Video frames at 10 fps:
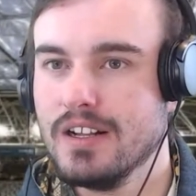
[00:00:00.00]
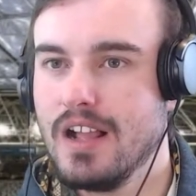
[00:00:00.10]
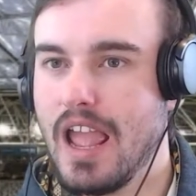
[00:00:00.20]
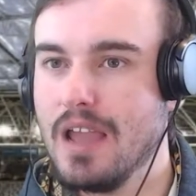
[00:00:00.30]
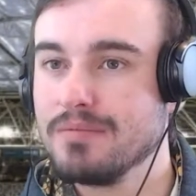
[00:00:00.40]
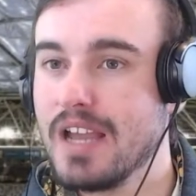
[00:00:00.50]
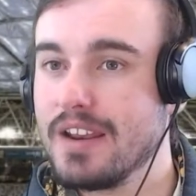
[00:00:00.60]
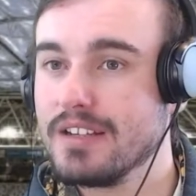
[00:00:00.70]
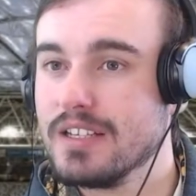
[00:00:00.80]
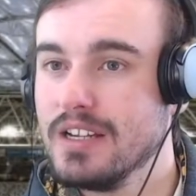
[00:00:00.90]
Am
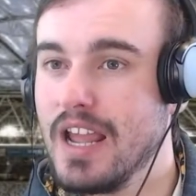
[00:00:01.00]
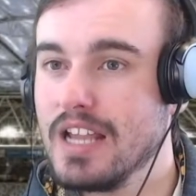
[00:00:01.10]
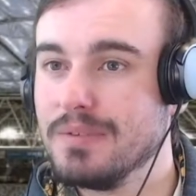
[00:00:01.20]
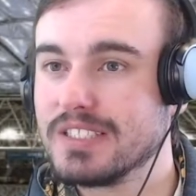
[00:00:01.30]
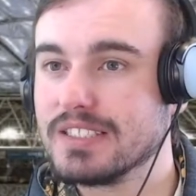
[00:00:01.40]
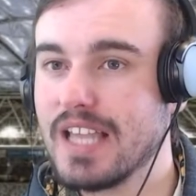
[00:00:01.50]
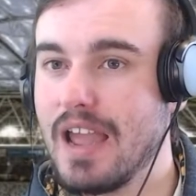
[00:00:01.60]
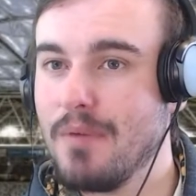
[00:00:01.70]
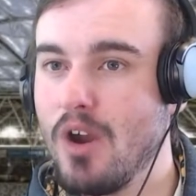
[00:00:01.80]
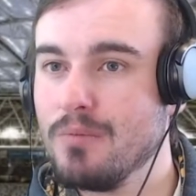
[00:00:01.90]
gutted. Had to miss this game
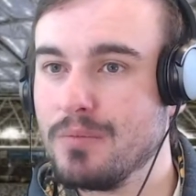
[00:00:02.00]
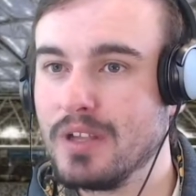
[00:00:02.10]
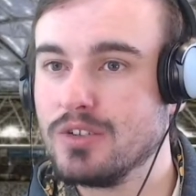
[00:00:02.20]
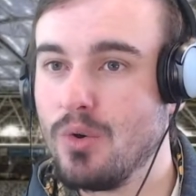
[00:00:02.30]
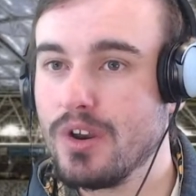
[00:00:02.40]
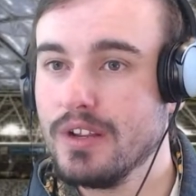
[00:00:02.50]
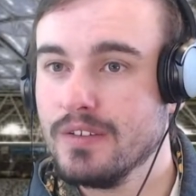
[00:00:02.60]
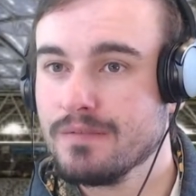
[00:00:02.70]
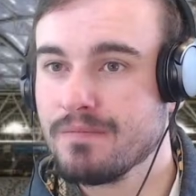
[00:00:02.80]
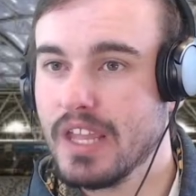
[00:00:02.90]
home with my daughter
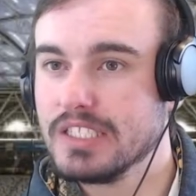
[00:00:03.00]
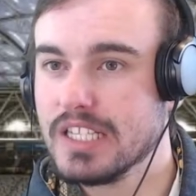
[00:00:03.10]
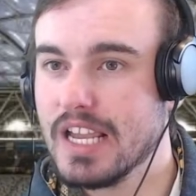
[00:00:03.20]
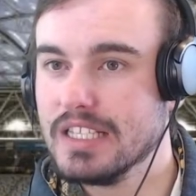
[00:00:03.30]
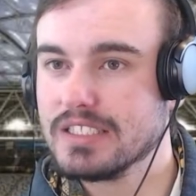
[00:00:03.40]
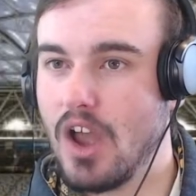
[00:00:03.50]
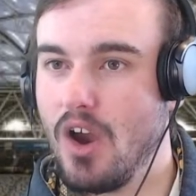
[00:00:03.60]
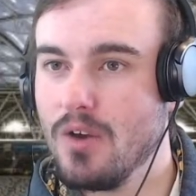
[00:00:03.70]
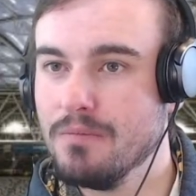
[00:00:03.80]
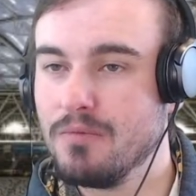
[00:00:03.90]
as she is
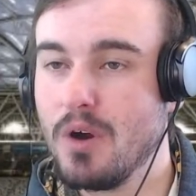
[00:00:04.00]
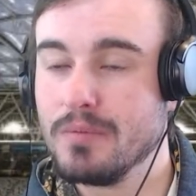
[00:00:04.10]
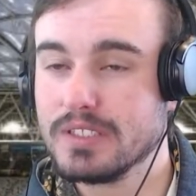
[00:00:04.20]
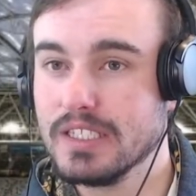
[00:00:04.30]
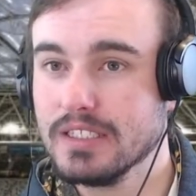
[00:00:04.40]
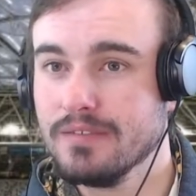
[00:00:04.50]
home vomiting.